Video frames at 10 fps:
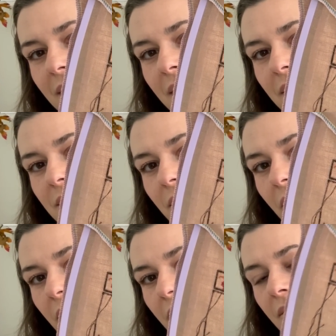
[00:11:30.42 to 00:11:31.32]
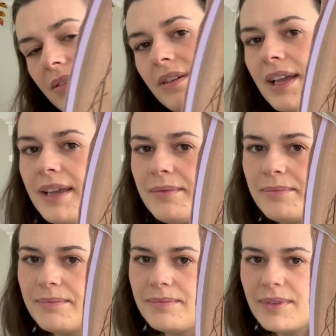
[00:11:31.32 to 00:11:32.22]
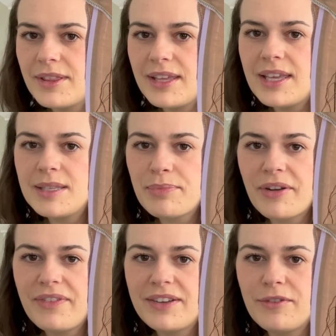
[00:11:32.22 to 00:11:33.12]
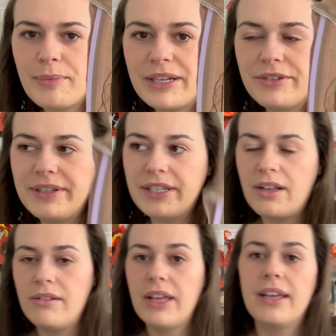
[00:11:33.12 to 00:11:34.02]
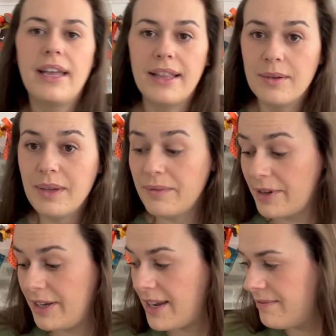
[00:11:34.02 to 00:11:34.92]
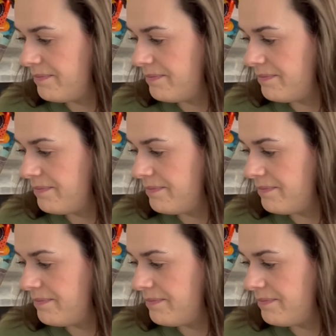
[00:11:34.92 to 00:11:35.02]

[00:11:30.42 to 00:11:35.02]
He's so cute. I think he's perfect for my Teresa Kogut Halloween one, yeah?